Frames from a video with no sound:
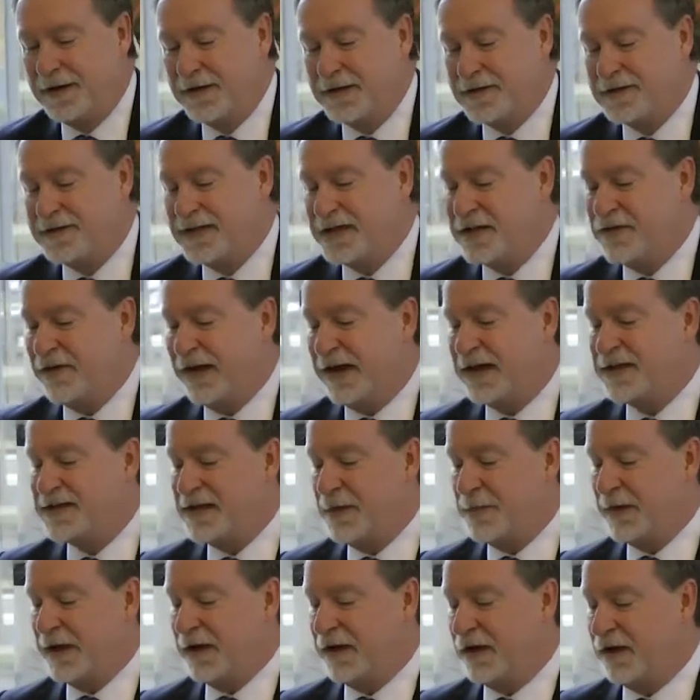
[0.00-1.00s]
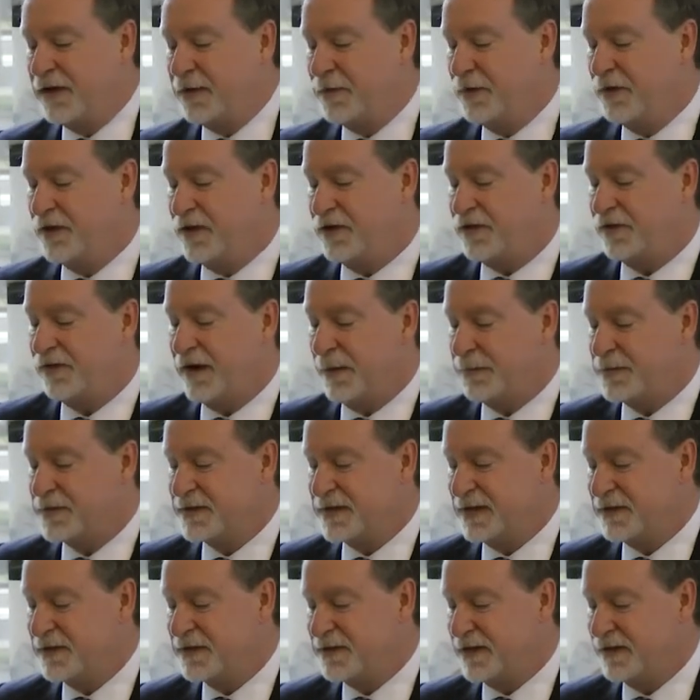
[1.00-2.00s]
is. Senior Academic and Community
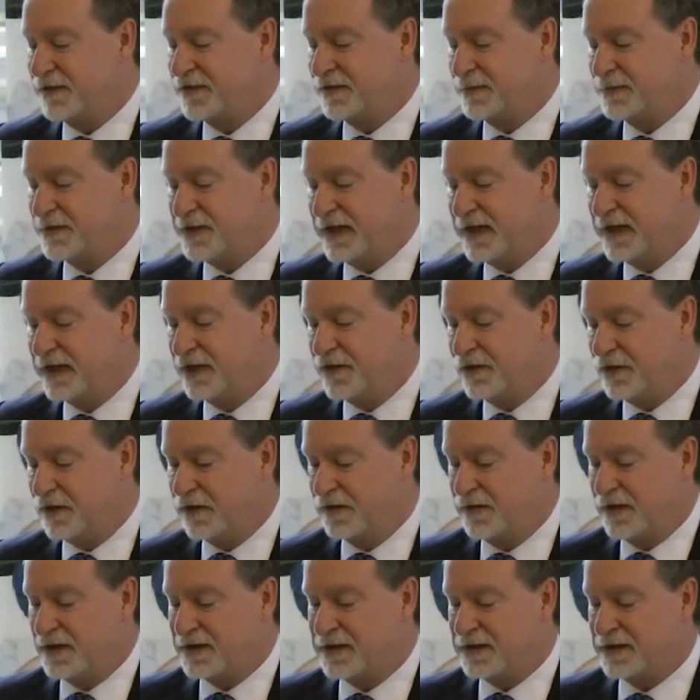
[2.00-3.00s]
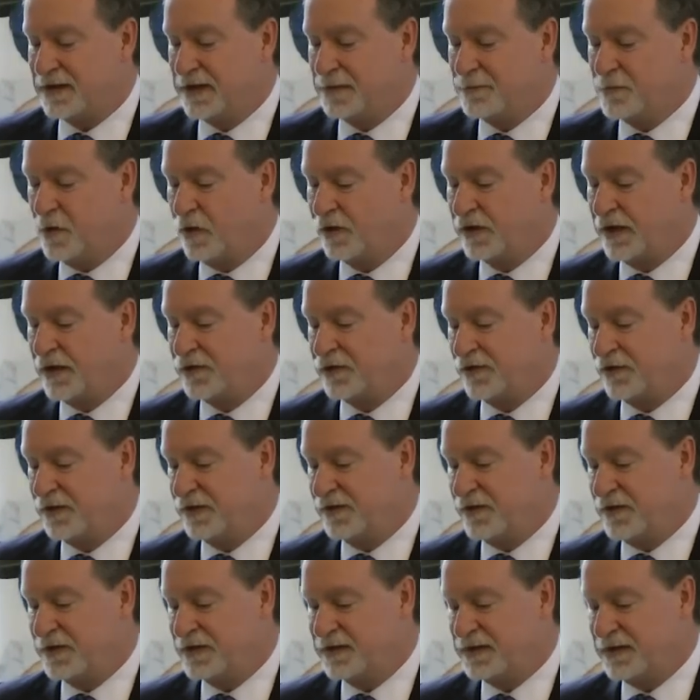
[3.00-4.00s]
Representatives from Deakin University, Monash
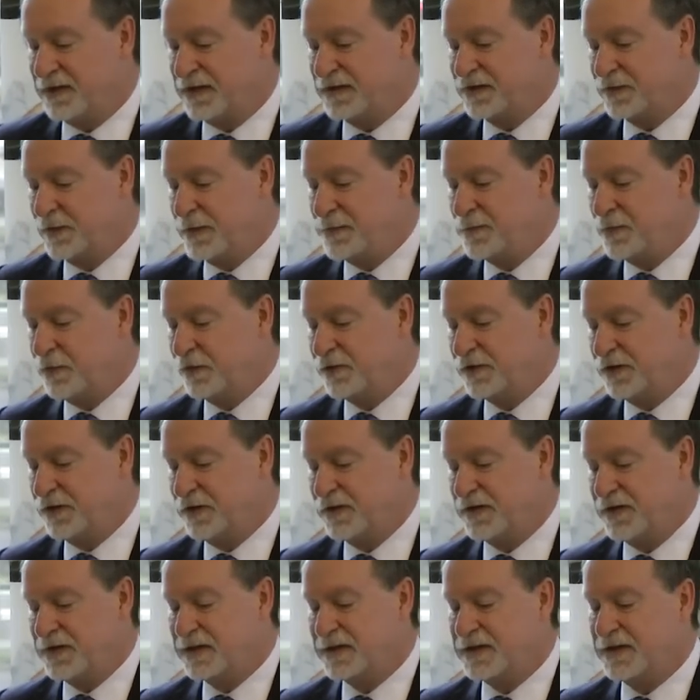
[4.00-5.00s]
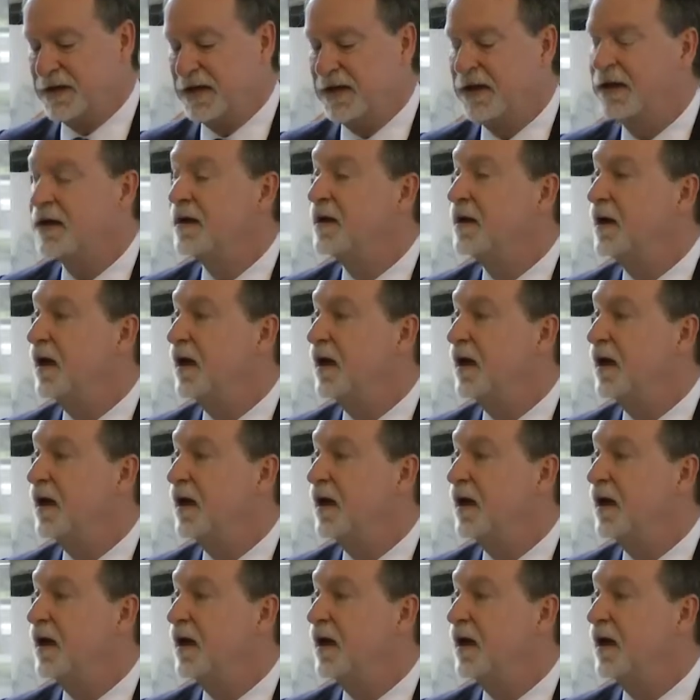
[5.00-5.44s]
University, Swinburne University,